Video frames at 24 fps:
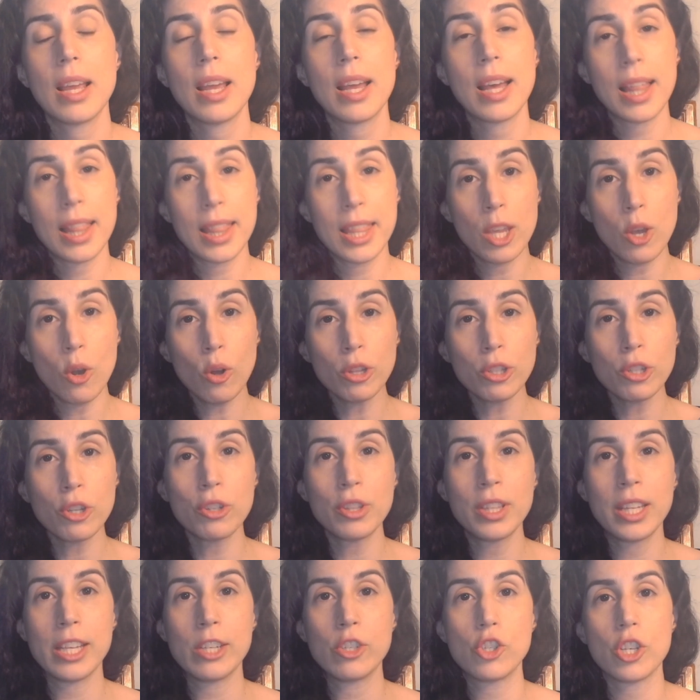The old
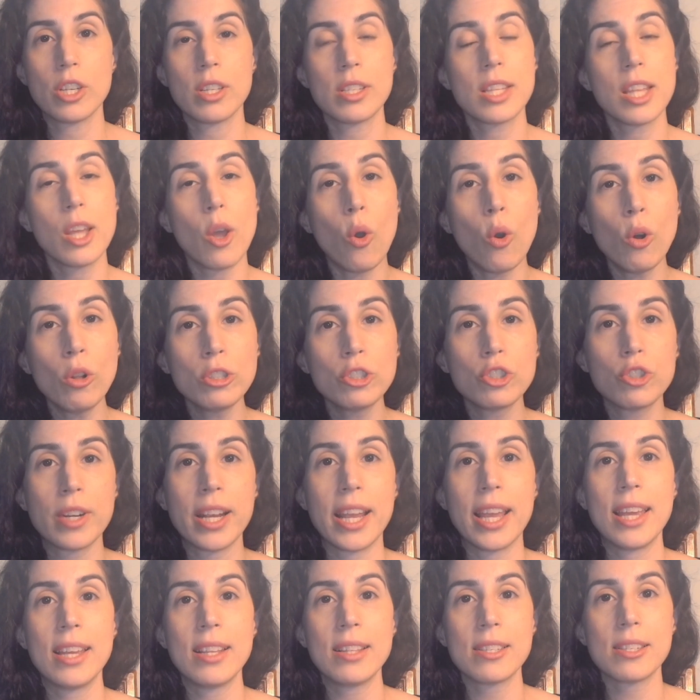conditions, the old
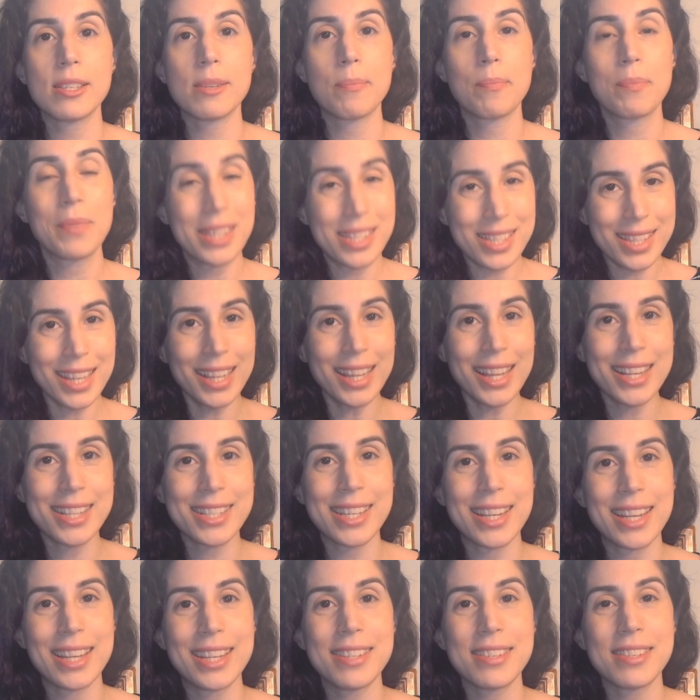traits, still
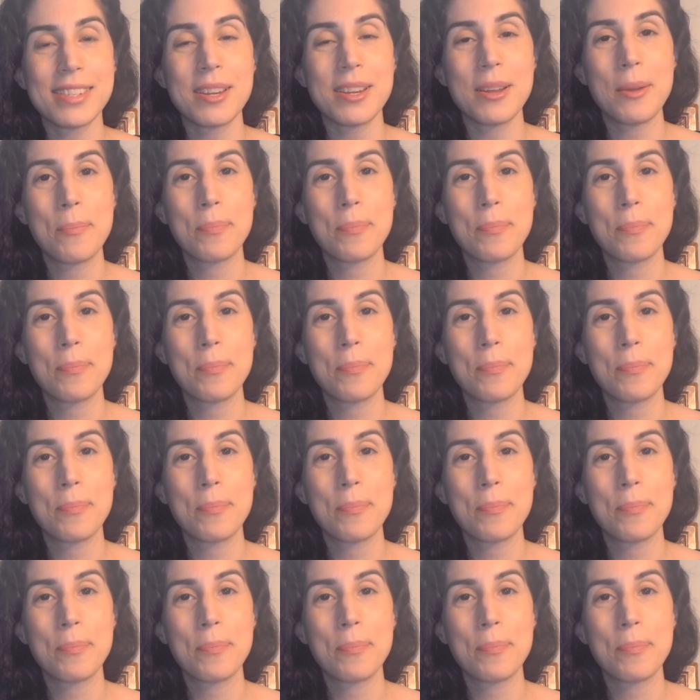exist,